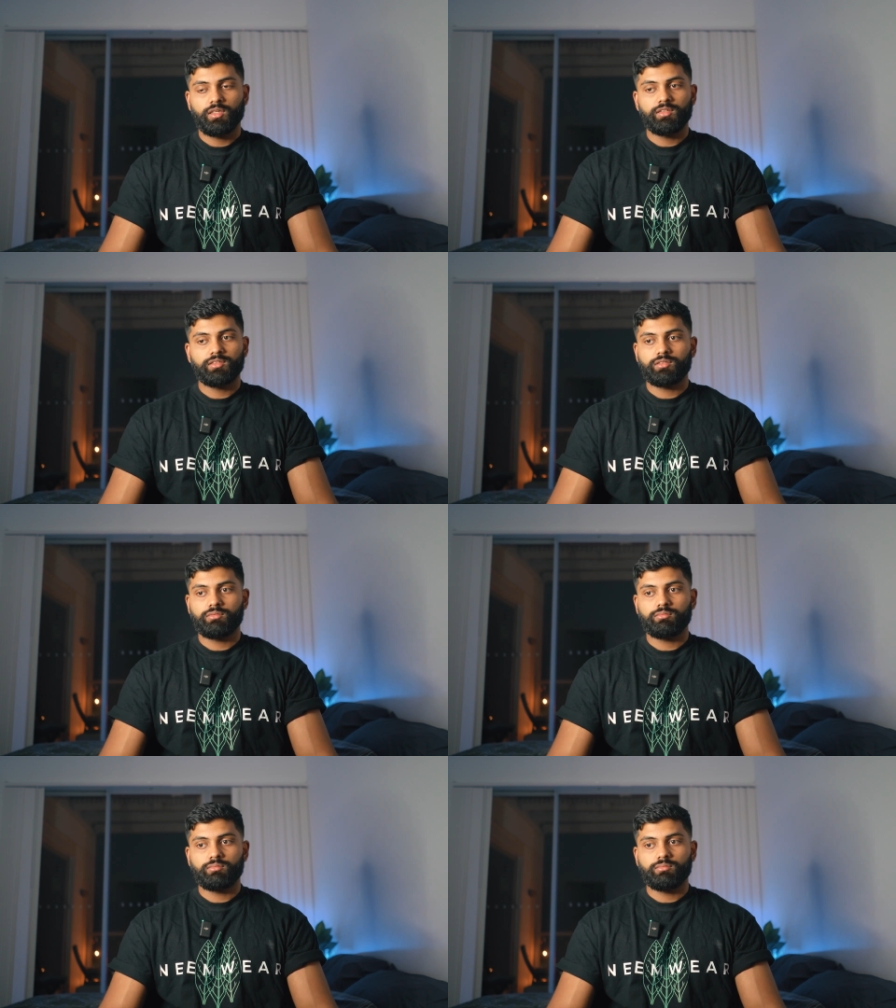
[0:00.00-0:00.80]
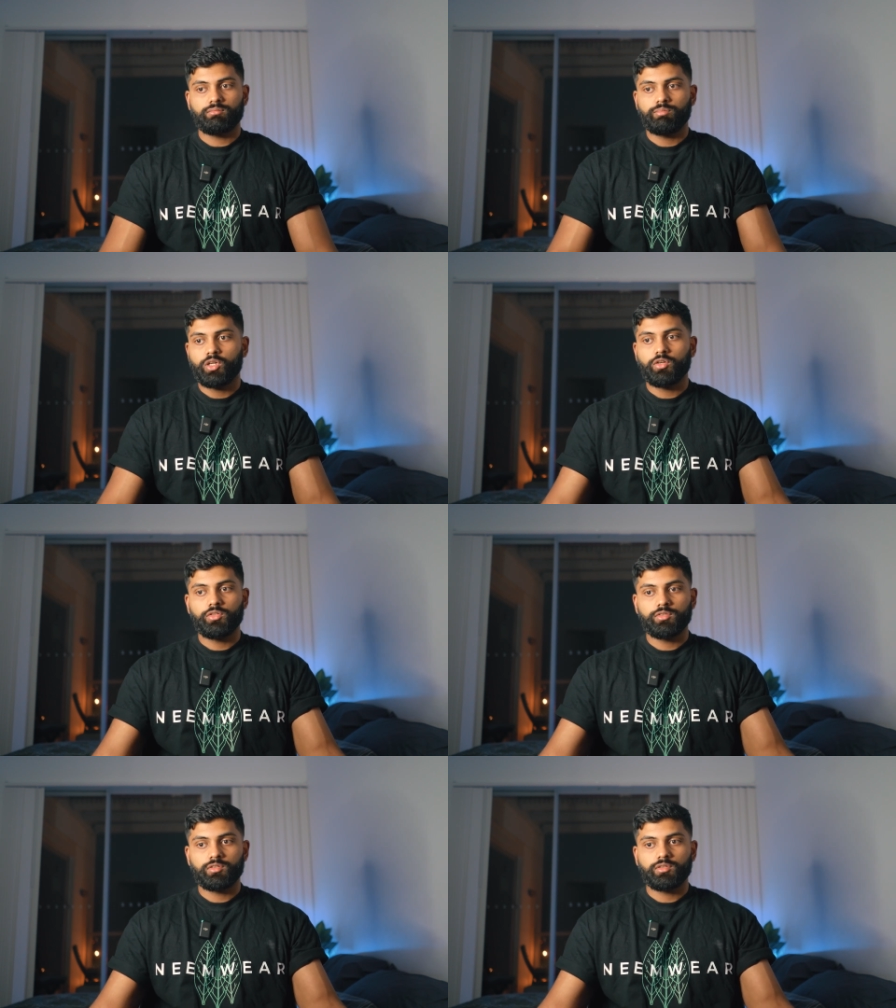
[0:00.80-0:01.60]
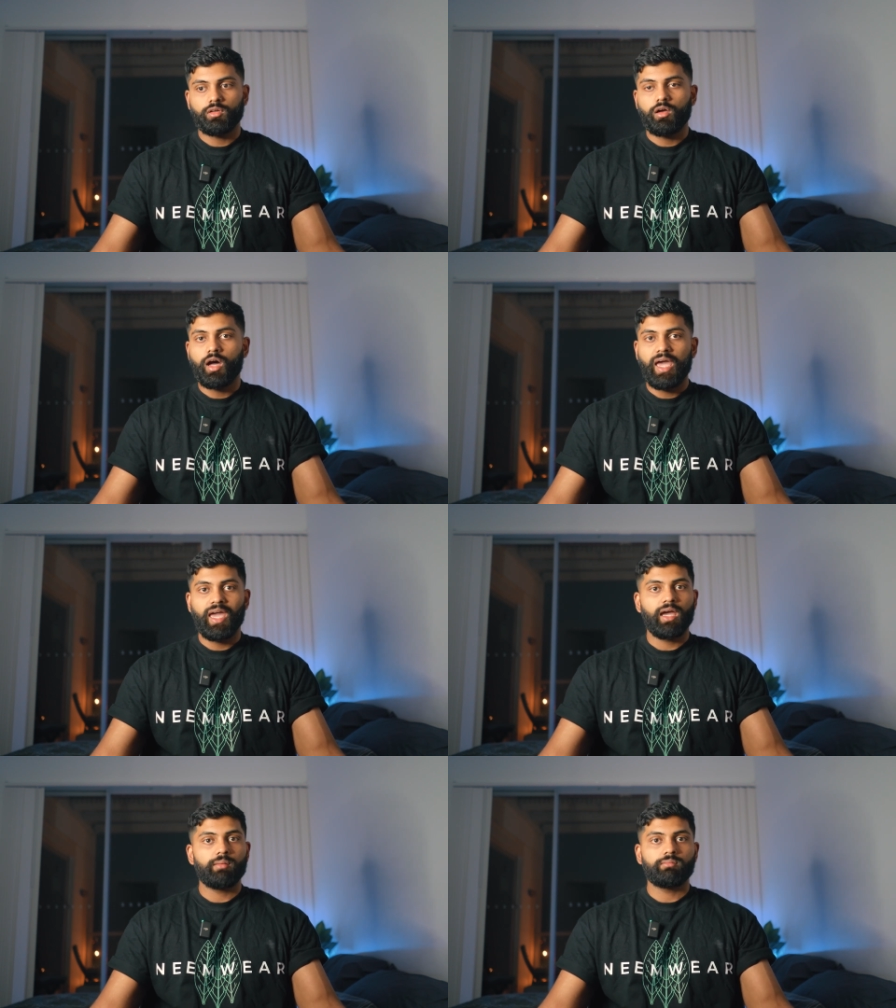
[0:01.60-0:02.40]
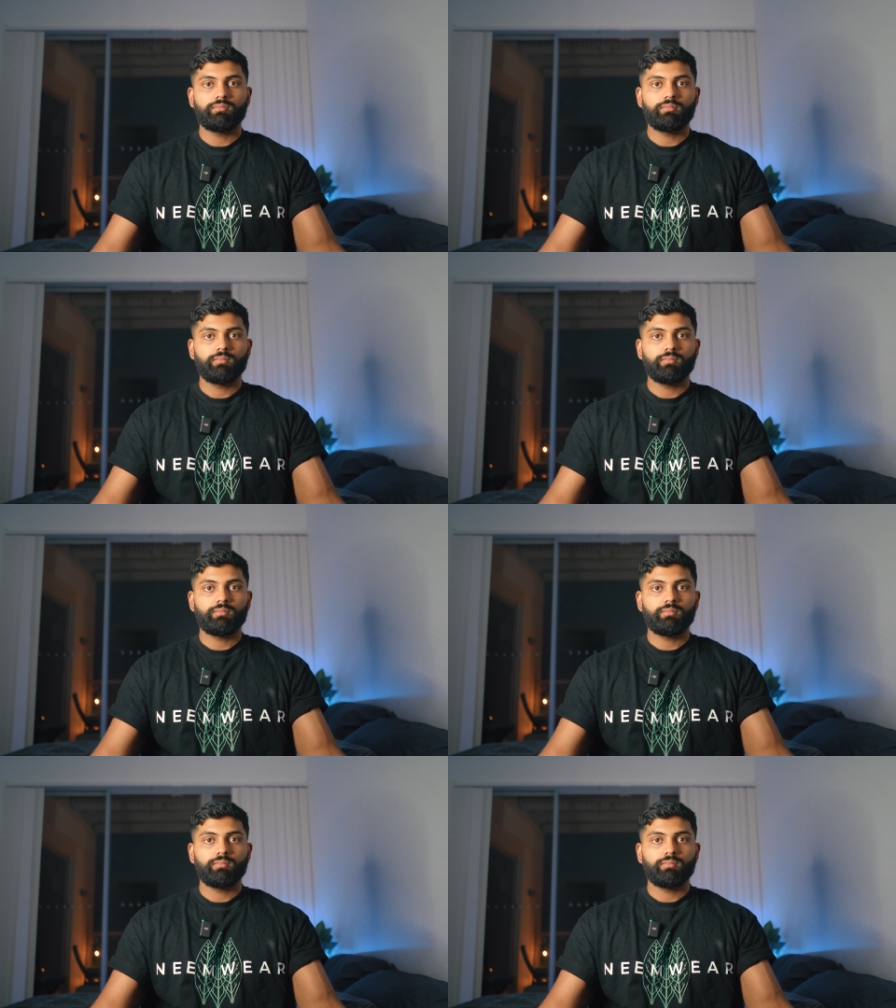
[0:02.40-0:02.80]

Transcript: is because I am